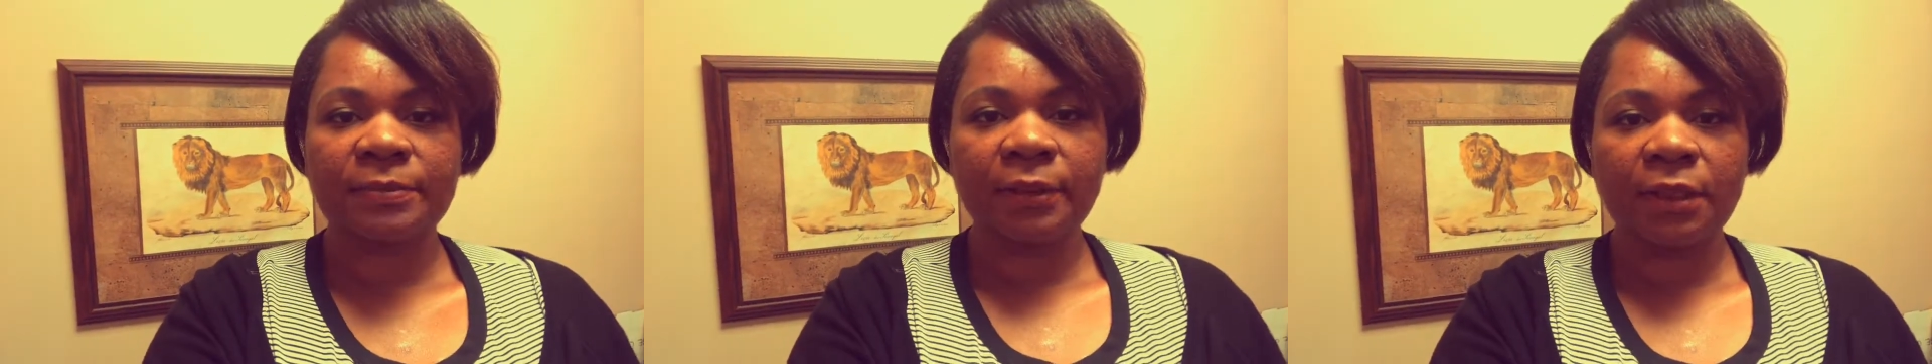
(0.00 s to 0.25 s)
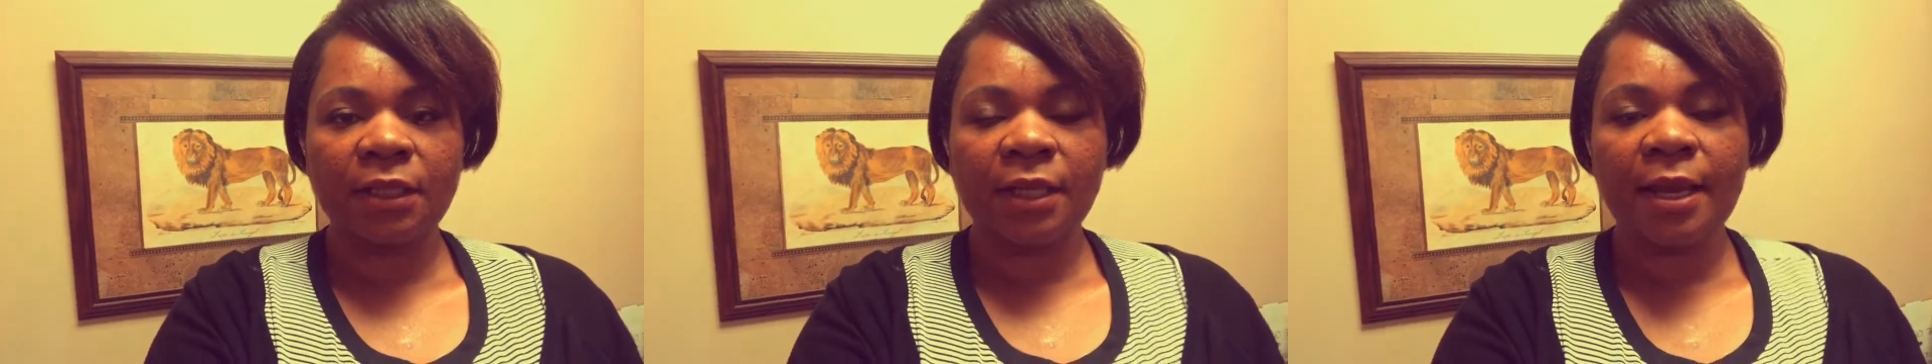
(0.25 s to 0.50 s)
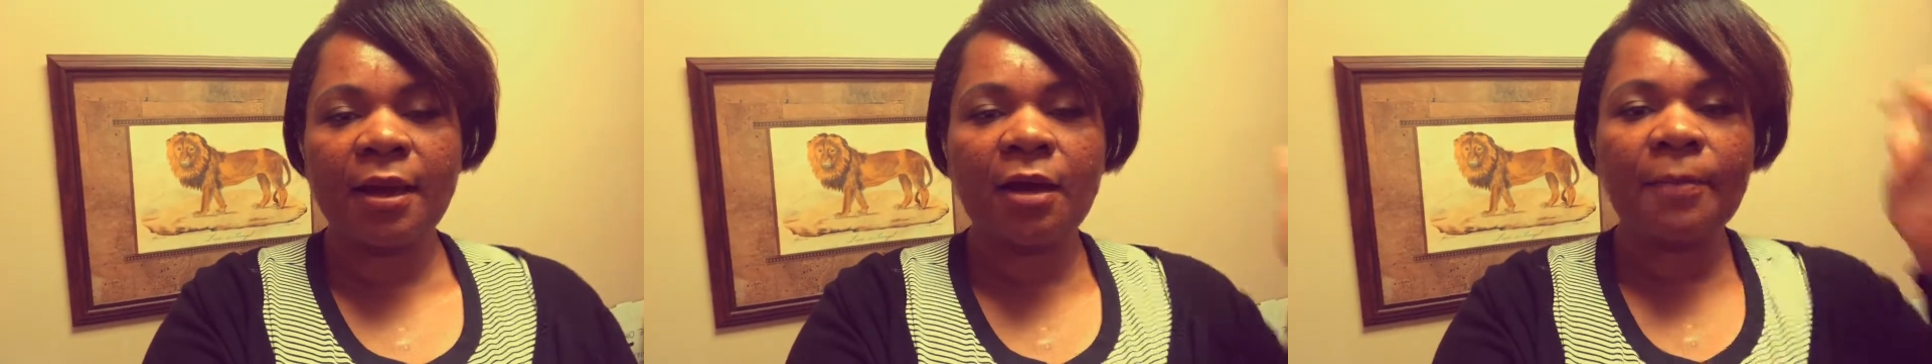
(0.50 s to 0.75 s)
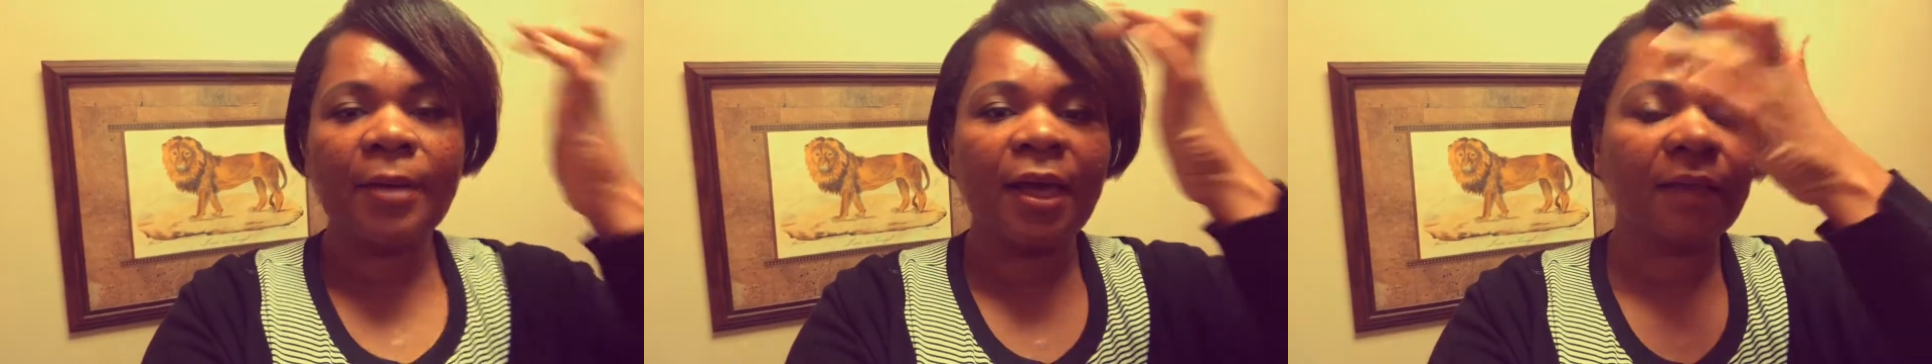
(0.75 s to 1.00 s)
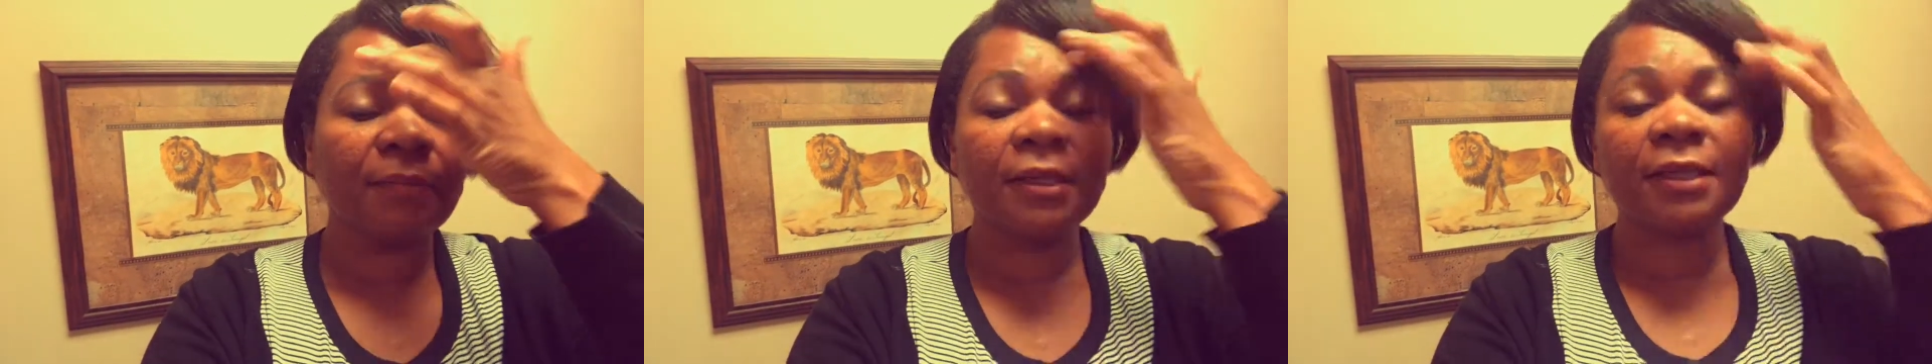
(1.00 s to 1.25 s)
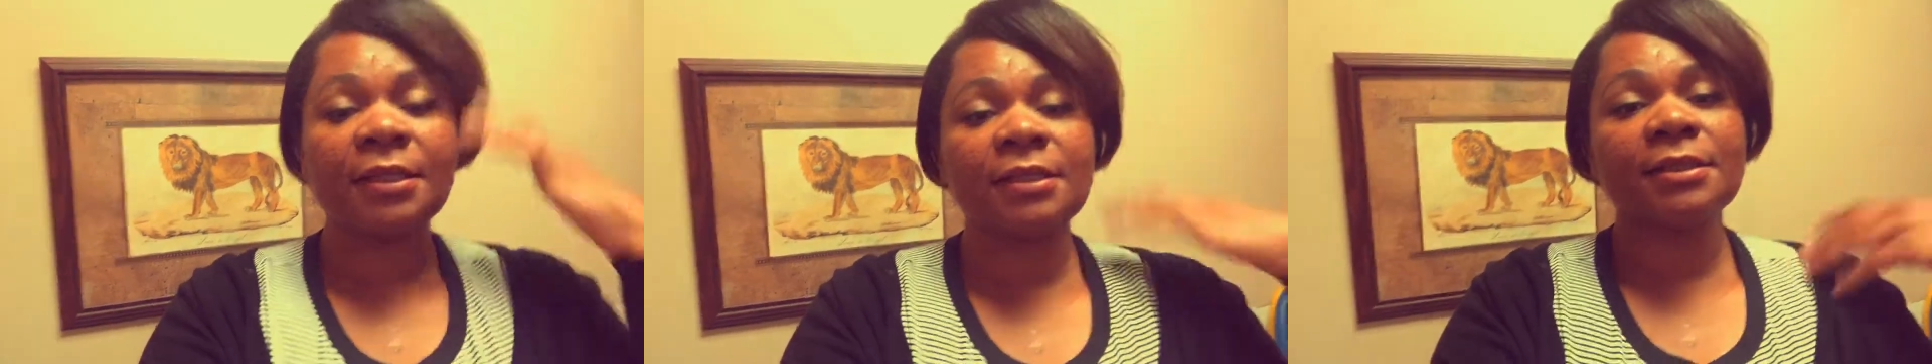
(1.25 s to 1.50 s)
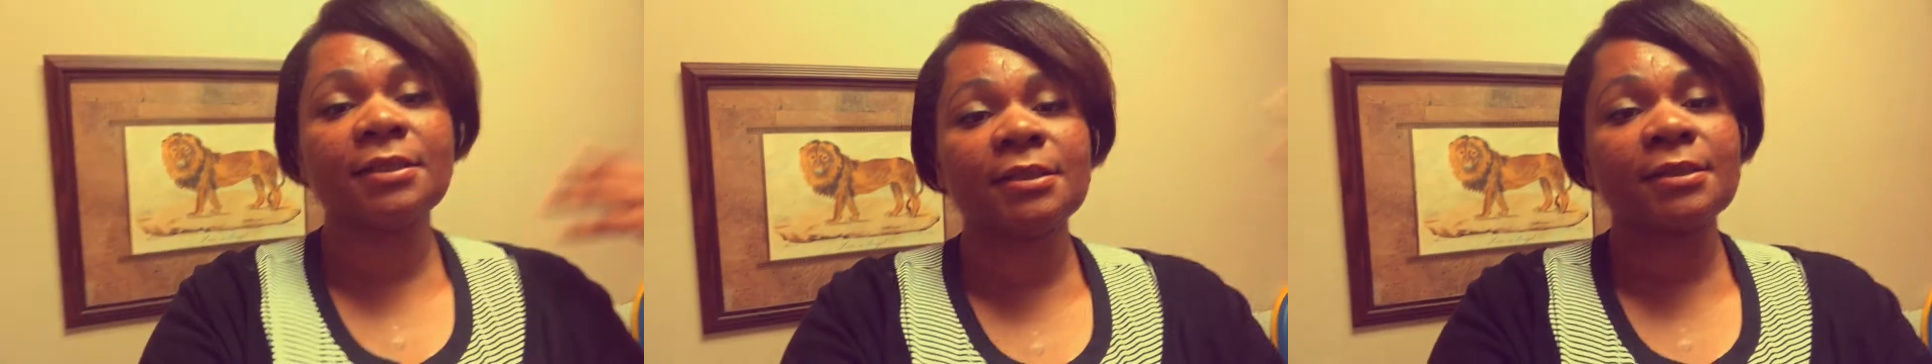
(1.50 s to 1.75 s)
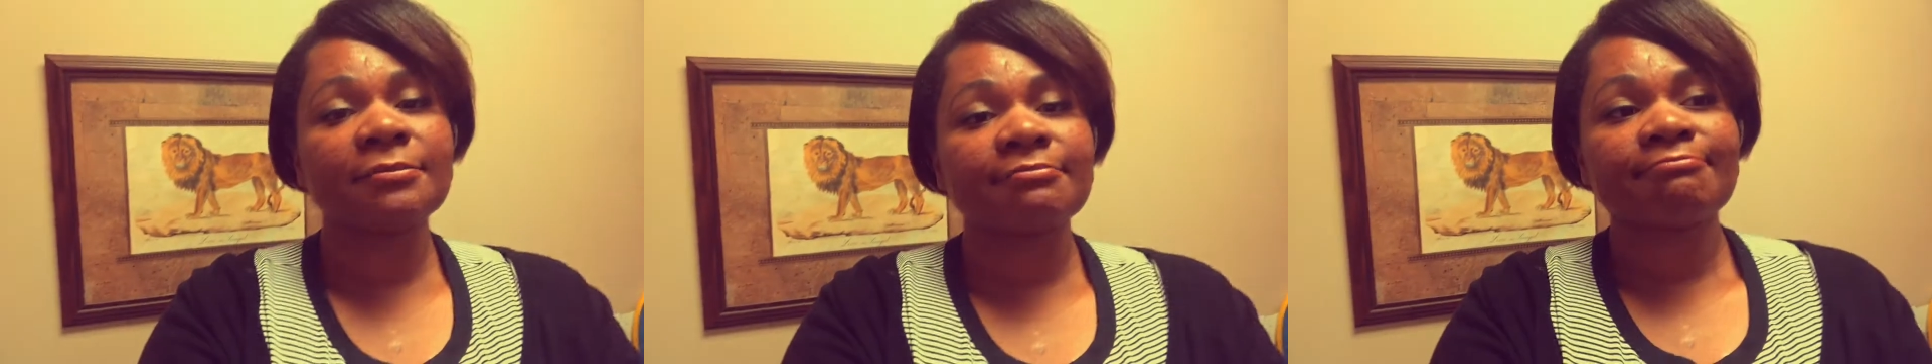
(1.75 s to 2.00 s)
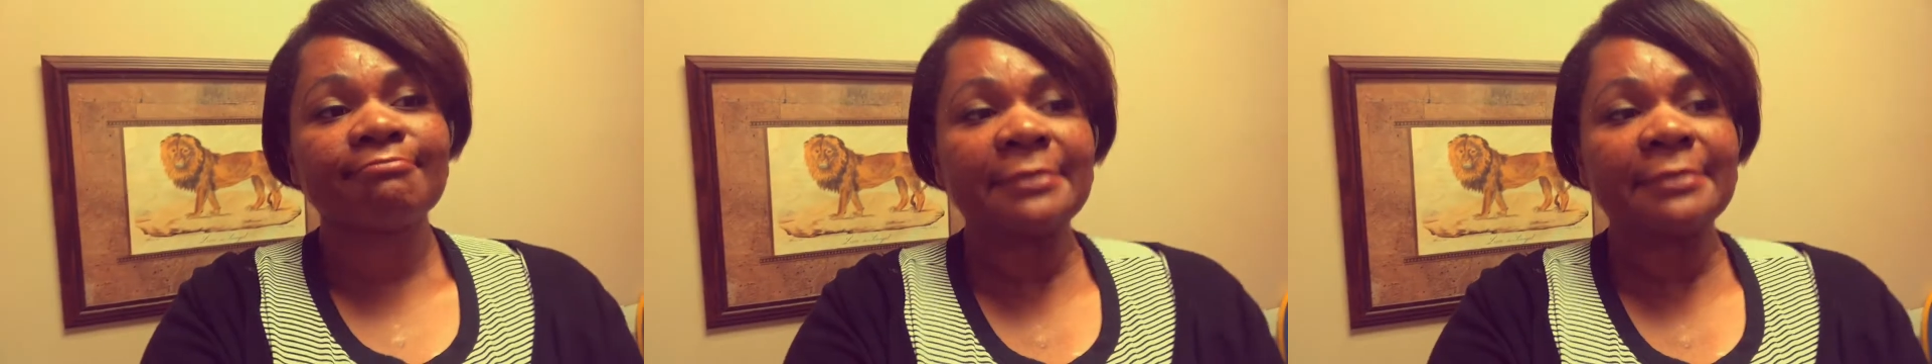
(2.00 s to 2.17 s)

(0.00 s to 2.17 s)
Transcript: But now I'm back because